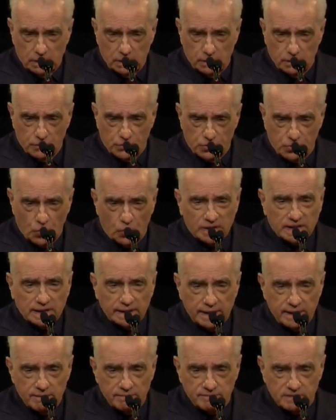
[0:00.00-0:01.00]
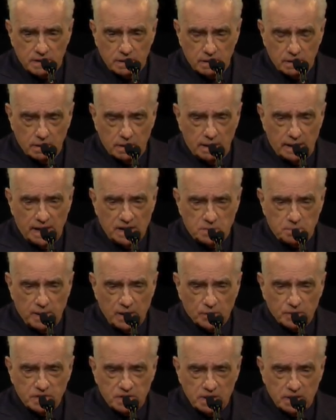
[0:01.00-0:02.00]
short-lived
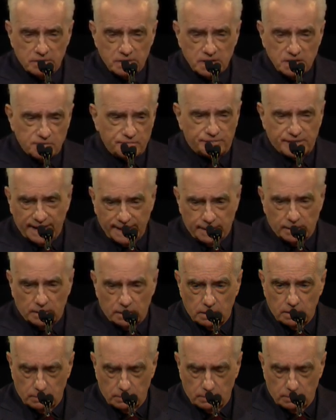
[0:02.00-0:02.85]
HBO series Vinyl.